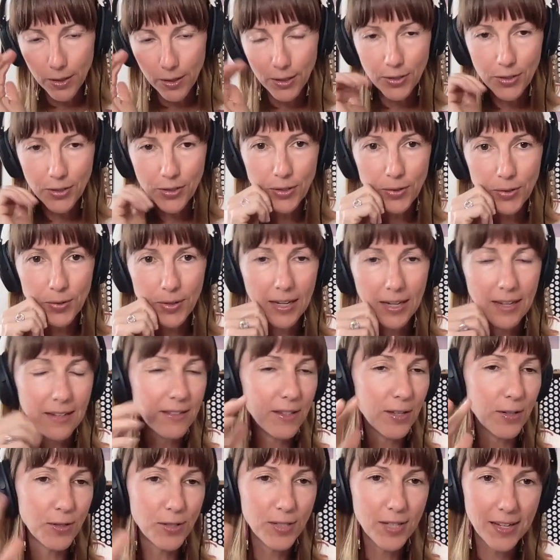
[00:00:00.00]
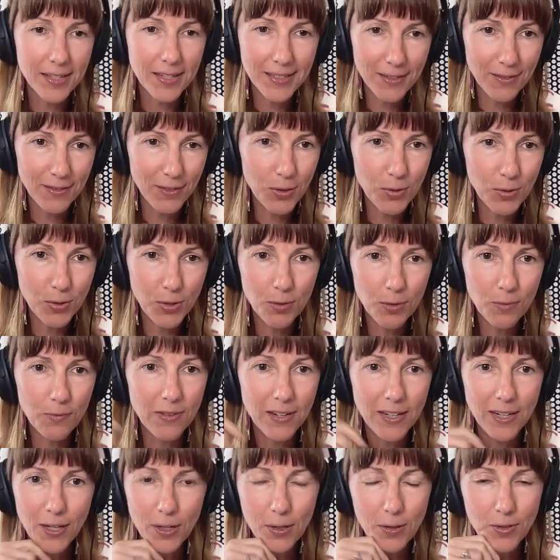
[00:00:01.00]
while you're doing it there's tons of youtube
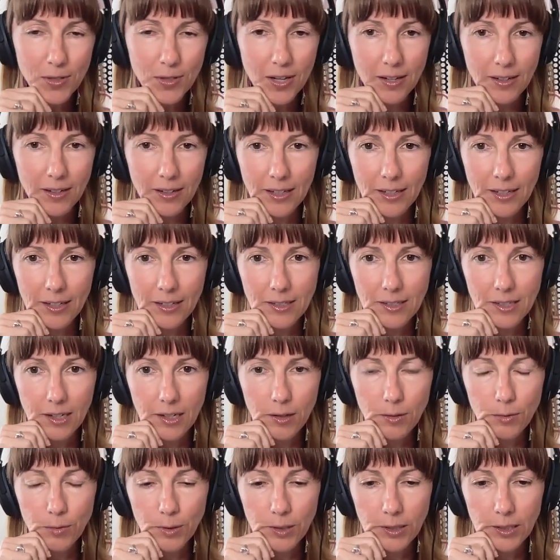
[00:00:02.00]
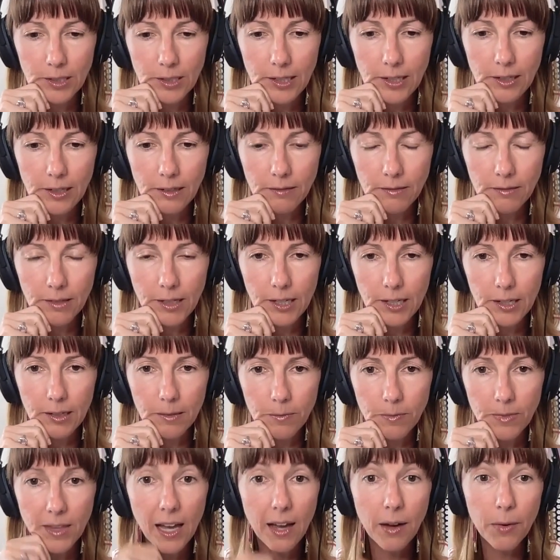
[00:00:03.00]
videos on it it's like a really
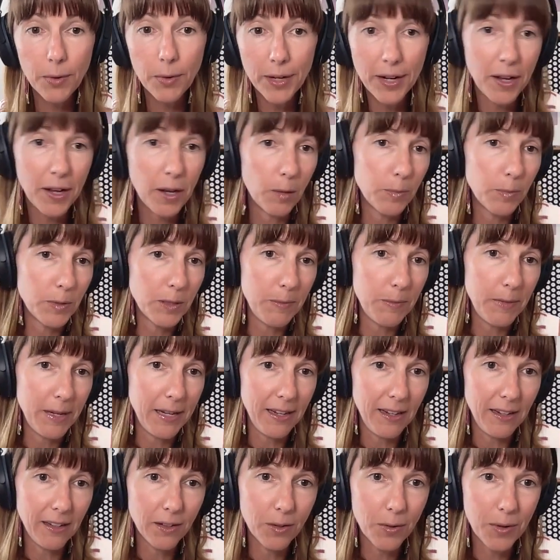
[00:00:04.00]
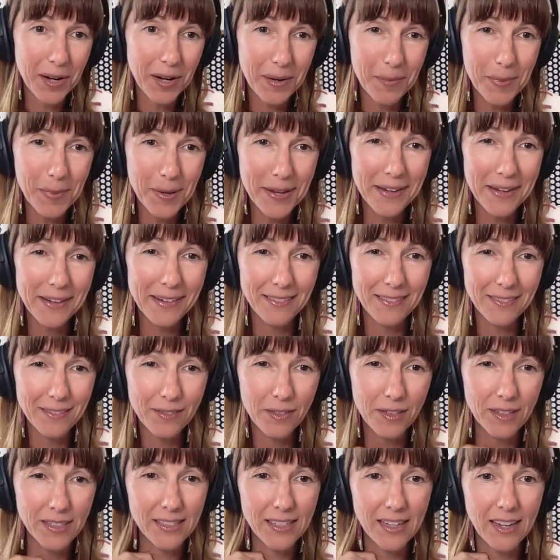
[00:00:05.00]
um, that one helps me quite a bit
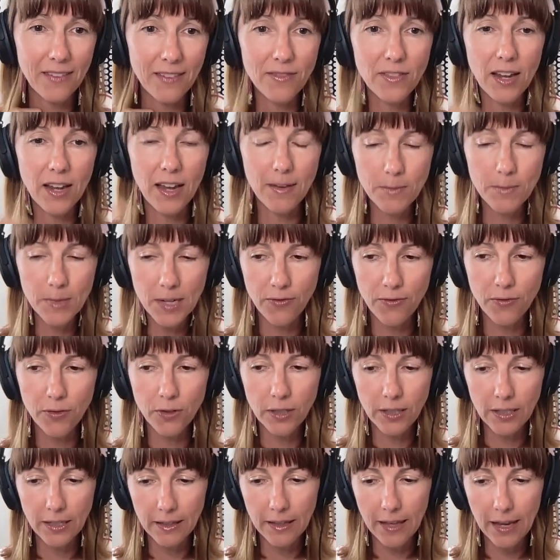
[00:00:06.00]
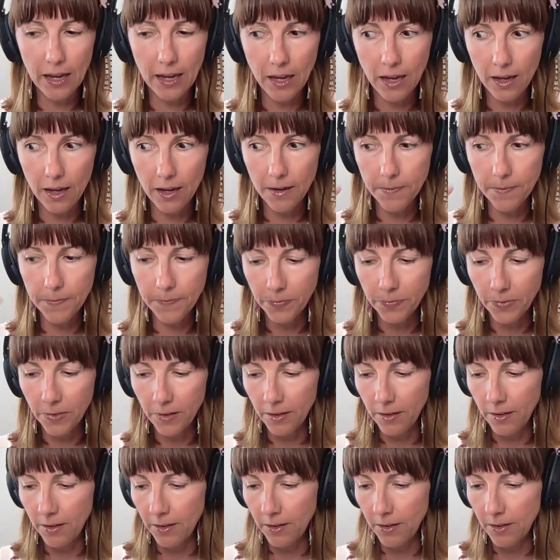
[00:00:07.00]
because i've i'm definitely like a
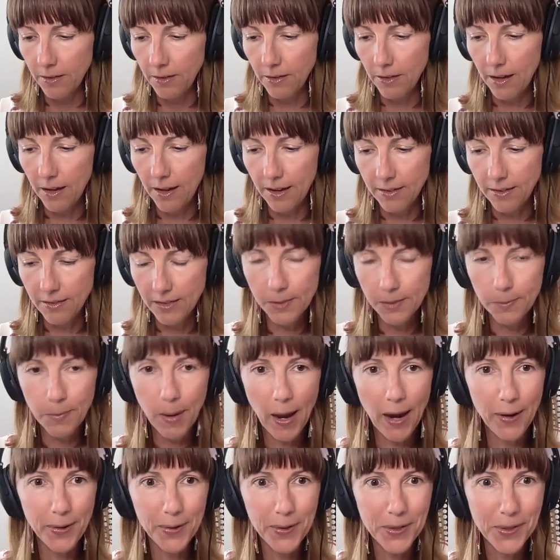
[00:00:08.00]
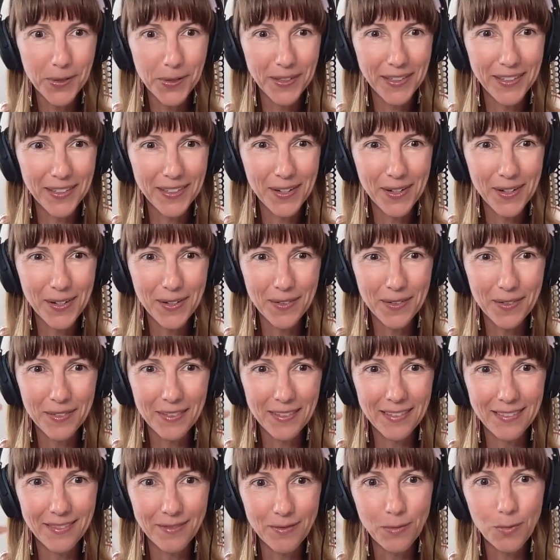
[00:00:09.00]
like spiral you know
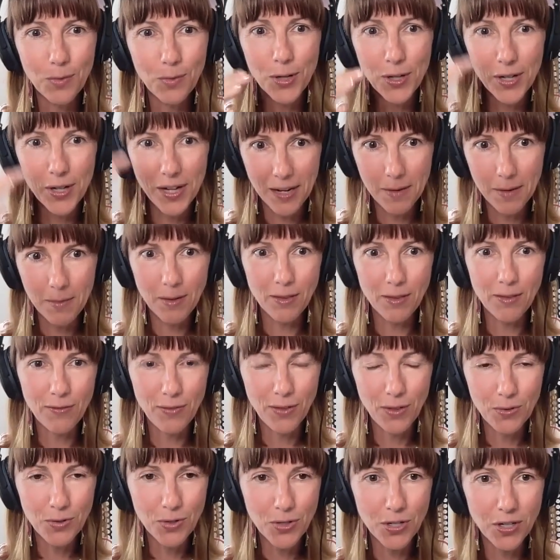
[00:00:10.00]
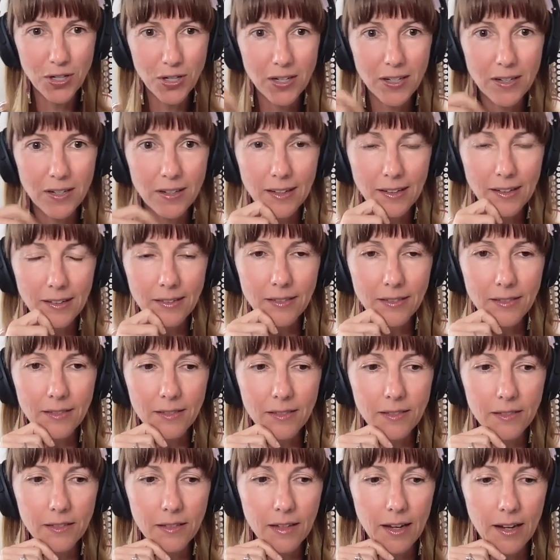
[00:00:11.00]
and worrying about the future and
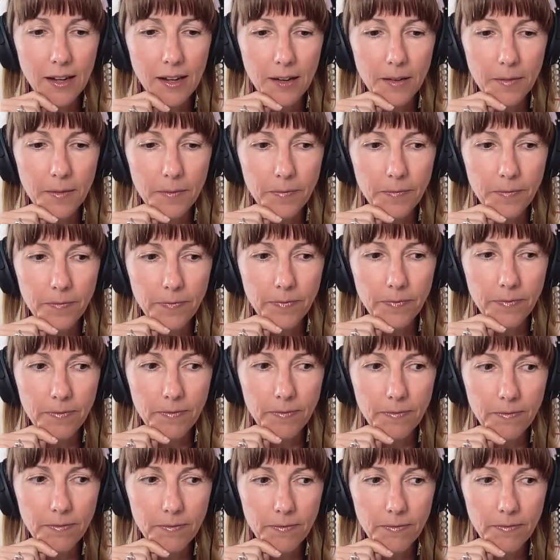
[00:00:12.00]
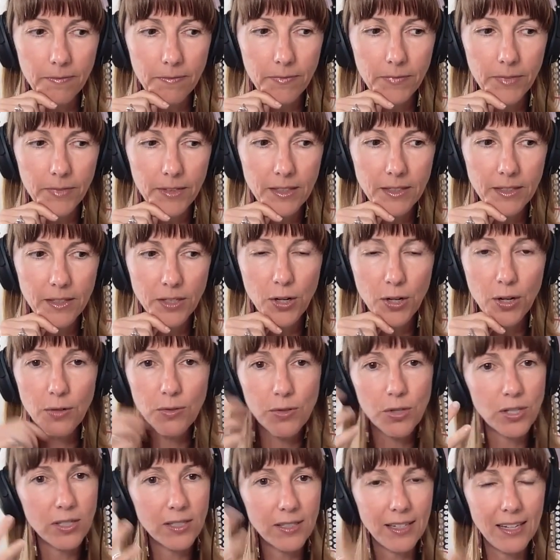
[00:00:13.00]
um you know
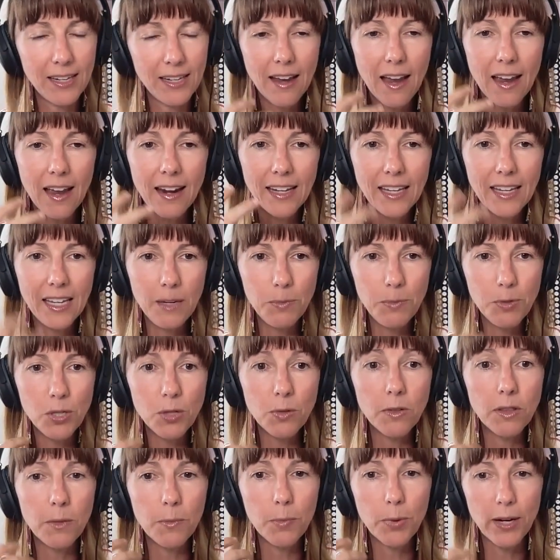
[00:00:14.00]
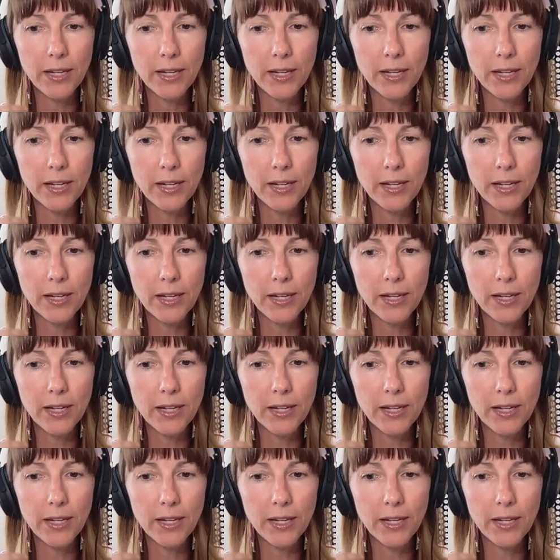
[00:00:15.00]
just kind of keeps you in